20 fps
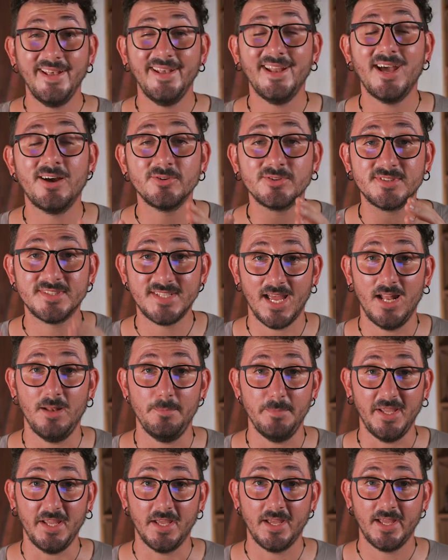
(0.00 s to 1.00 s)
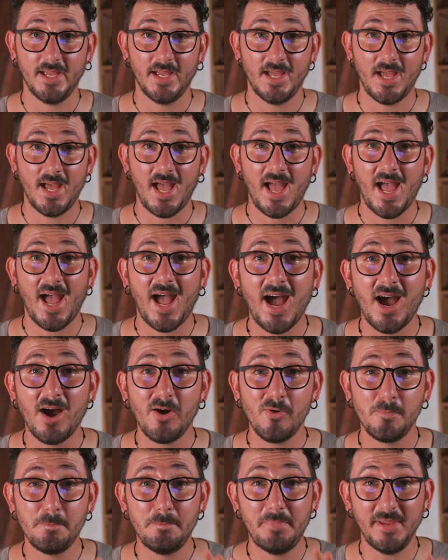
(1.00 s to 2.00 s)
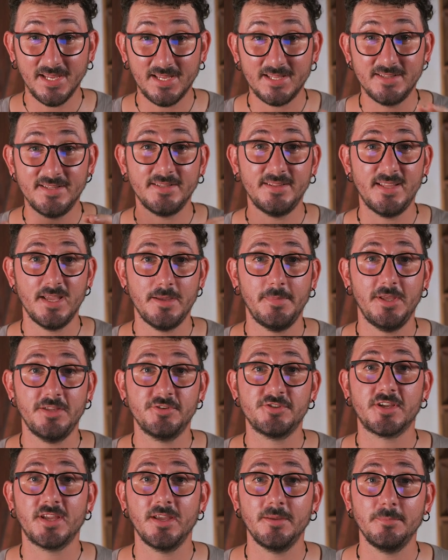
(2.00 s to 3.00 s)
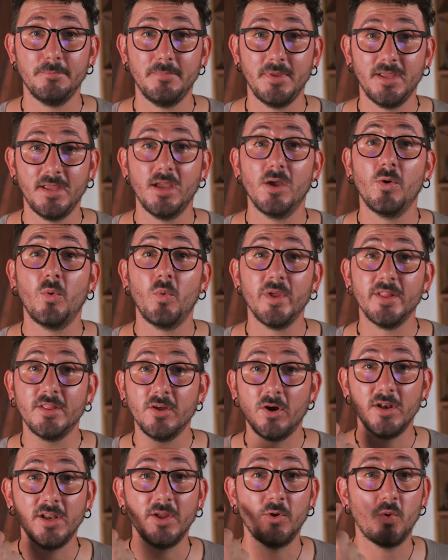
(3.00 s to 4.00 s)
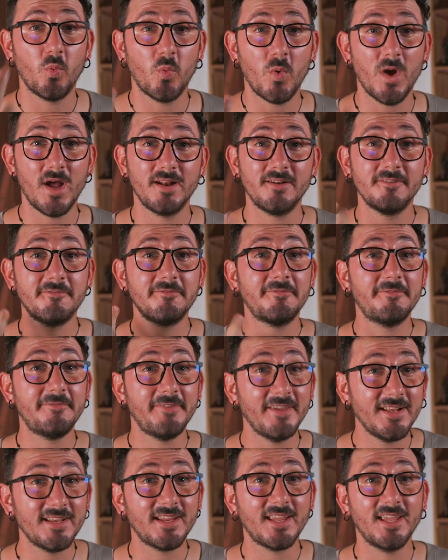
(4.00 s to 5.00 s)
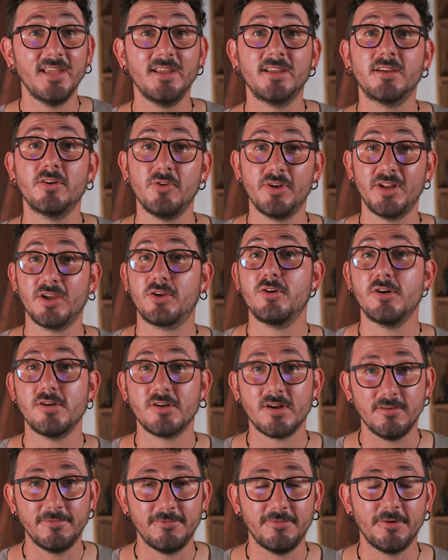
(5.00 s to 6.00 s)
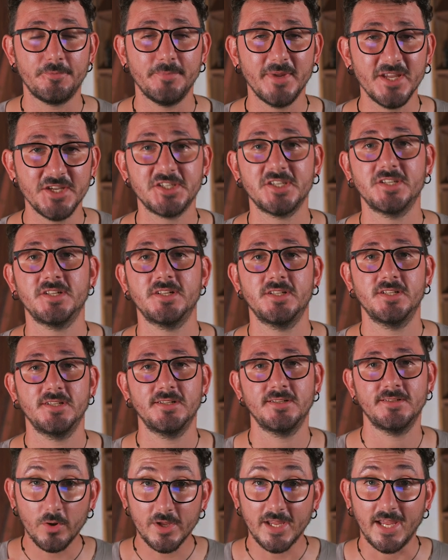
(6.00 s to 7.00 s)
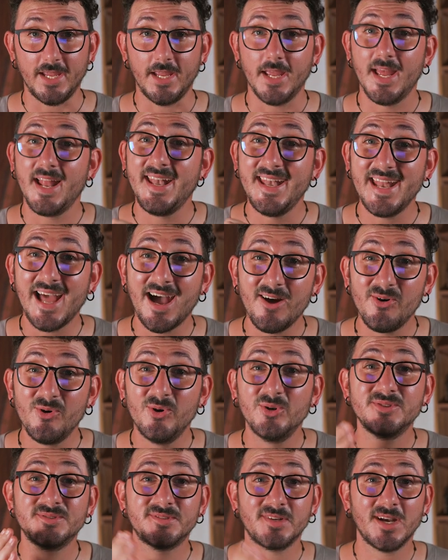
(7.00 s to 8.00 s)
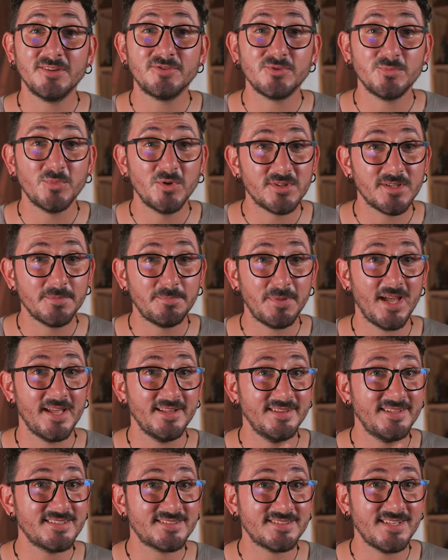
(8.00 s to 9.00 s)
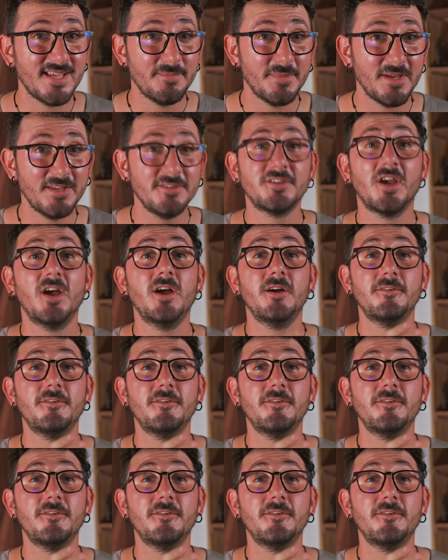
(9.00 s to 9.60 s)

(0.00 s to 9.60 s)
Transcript: And now tell me, how big the damage can be with only one fin kick on a coral formation? Okay, now try to multiply this damage